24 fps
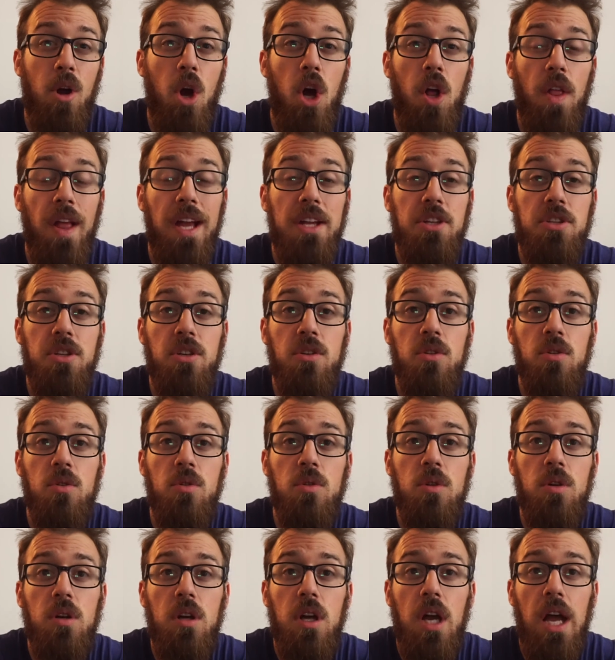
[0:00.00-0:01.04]
all I do,
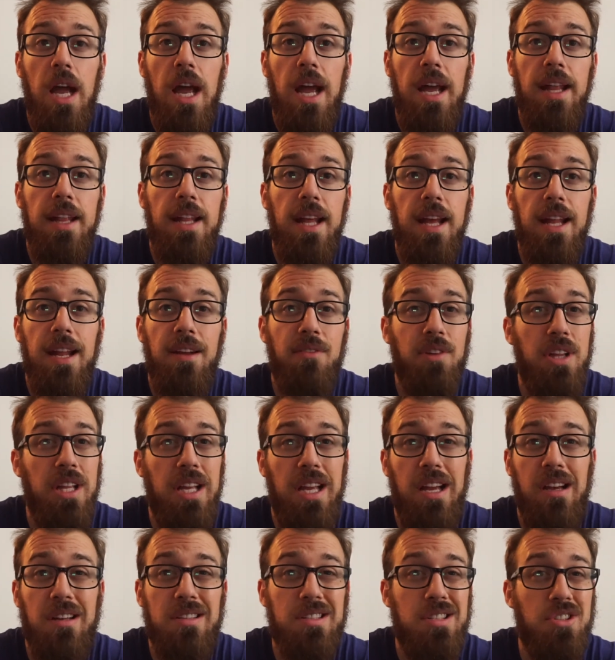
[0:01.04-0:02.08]
and then everything
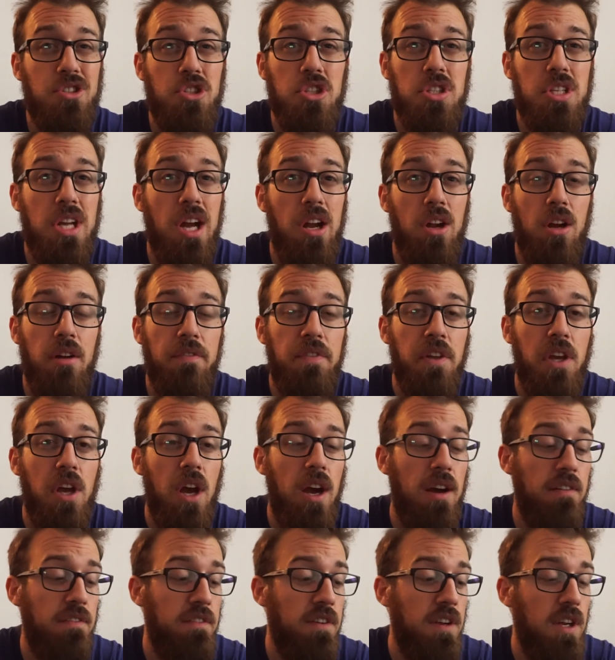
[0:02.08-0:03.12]
else is just kind of off the
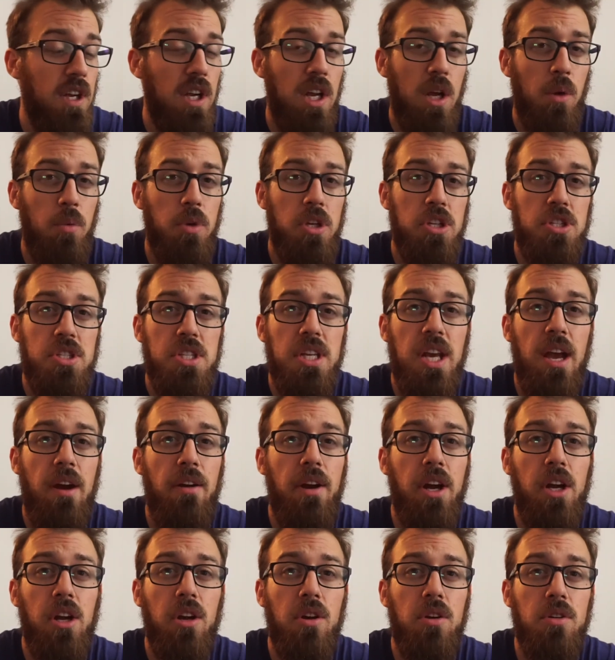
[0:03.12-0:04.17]
cuff, and we just see how
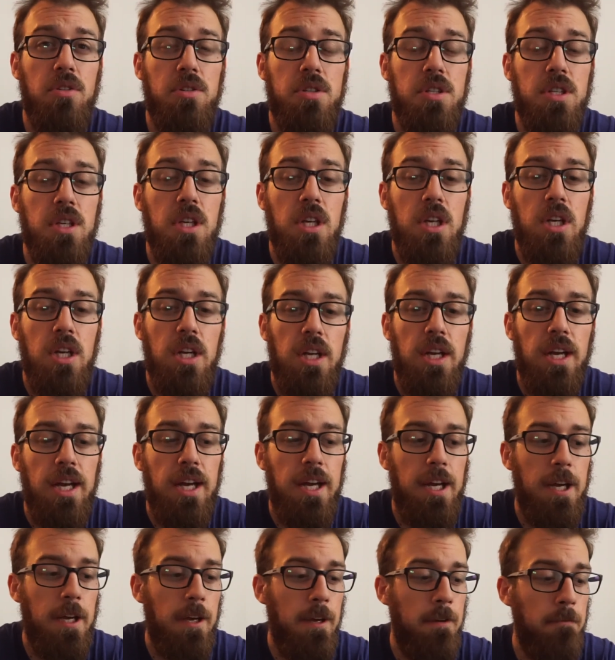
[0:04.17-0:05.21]
it goes.
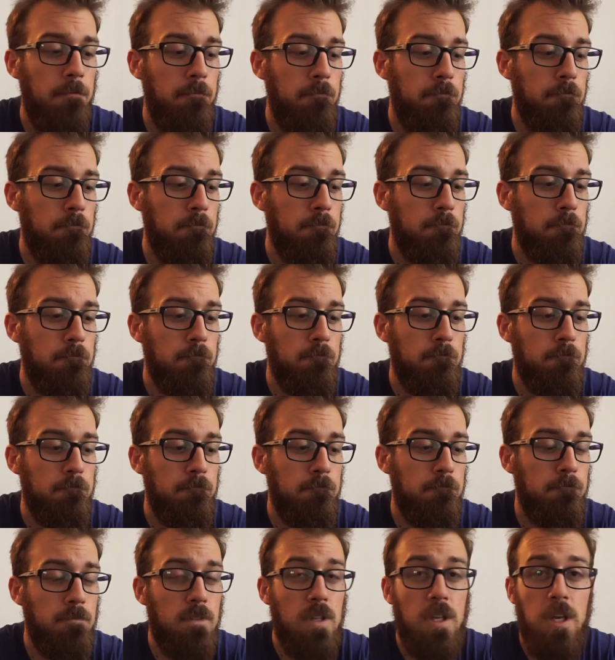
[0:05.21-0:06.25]

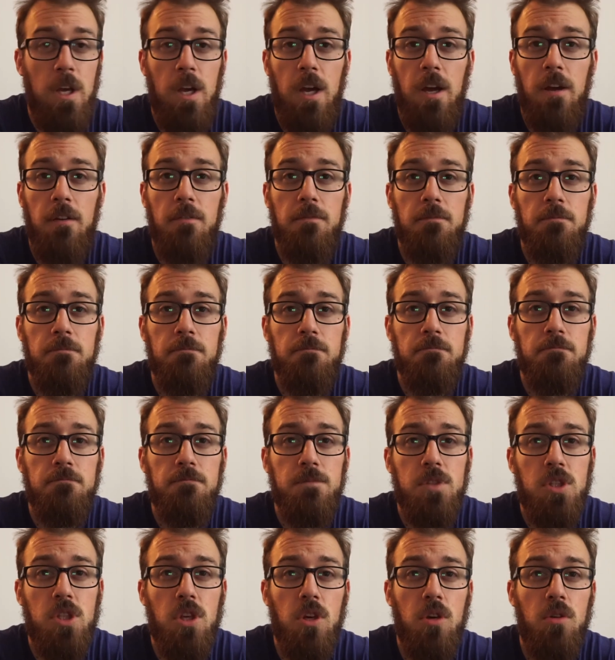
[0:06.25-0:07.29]
Yeah,
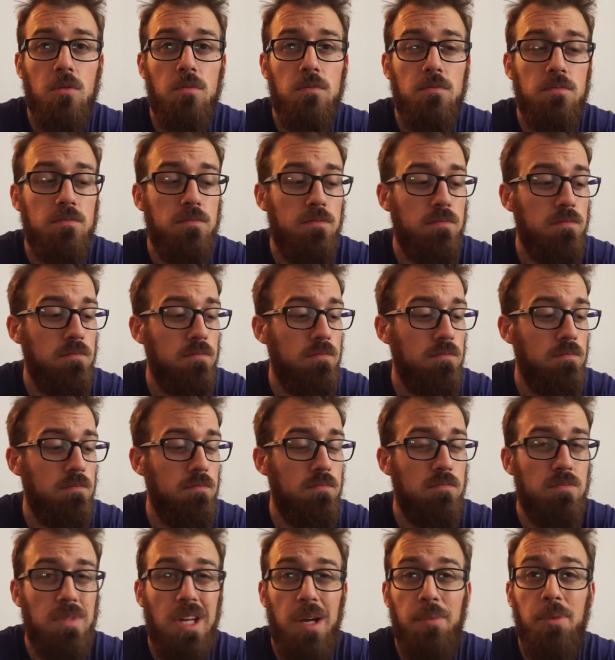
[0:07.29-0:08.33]
so
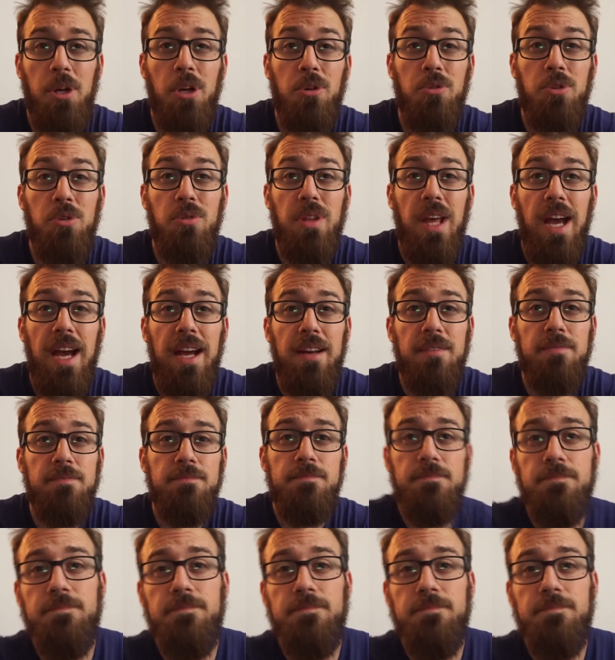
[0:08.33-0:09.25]
I'm gonna go do that.